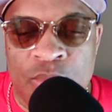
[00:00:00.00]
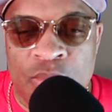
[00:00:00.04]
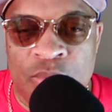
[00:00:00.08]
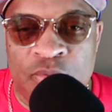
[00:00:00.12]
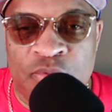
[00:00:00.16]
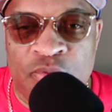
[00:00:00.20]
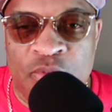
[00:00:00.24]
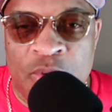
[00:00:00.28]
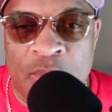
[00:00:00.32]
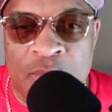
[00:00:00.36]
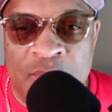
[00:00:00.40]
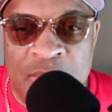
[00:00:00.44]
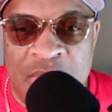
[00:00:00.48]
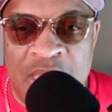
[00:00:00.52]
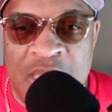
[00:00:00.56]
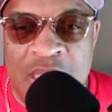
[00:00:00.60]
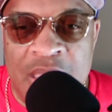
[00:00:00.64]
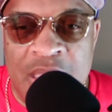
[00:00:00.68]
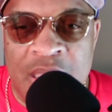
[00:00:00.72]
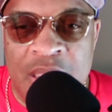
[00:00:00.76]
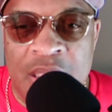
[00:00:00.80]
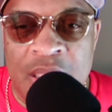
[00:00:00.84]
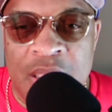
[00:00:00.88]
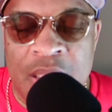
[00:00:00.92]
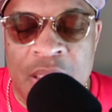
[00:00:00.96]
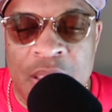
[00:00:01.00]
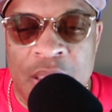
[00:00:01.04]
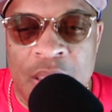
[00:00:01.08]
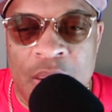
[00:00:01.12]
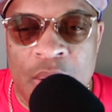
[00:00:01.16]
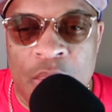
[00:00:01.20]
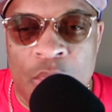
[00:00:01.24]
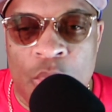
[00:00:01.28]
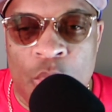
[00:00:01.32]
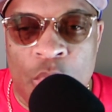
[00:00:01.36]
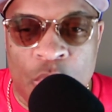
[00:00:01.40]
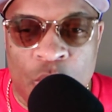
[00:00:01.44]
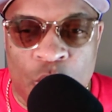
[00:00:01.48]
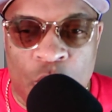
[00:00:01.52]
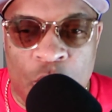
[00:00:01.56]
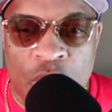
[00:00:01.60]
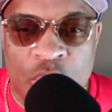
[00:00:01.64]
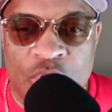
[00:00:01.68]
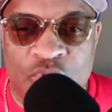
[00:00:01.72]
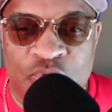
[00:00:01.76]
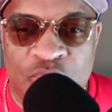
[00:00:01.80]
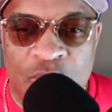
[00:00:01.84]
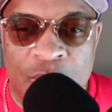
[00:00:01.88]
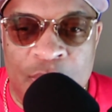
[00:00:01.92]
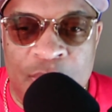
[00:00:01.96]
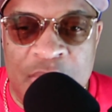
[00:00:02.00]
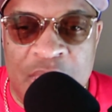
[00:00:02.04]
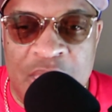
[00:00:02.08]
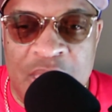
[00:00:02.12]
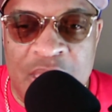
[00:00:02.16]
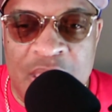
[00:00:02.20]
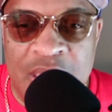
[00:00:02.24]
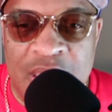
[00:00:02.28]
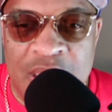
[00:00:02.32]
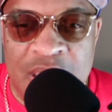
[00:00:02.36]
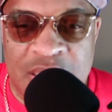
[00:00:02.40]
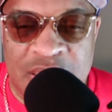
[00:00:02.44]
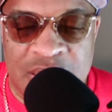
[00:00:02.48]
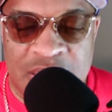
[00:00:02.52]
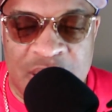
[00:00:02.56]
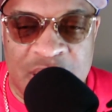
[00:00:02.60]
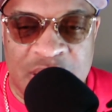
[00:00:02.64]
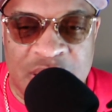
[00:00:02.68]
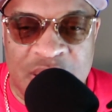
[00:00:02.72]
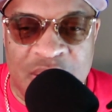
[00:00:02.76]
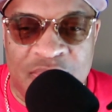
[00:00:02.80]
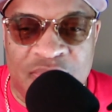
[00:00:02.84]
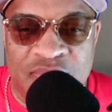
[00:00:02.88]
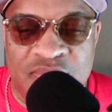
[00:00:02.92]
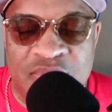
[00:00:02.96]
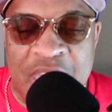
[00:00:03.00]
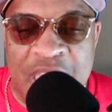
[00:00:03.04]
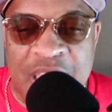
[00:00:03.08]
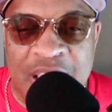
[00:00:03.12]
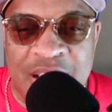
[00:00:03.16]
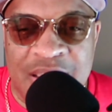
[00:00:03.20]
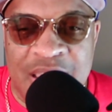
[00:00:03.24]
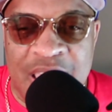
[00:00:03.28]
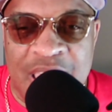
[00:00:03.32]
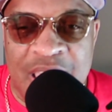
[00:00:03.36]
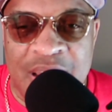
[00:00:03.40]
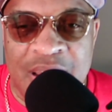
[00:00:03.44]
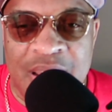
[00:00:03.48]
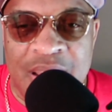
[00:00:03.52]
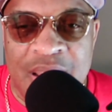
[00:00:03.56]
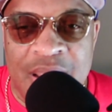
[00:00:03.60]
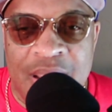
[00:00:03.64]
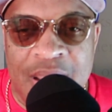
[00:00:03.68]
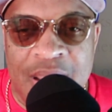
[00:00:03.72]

For me, what works for me is the fact that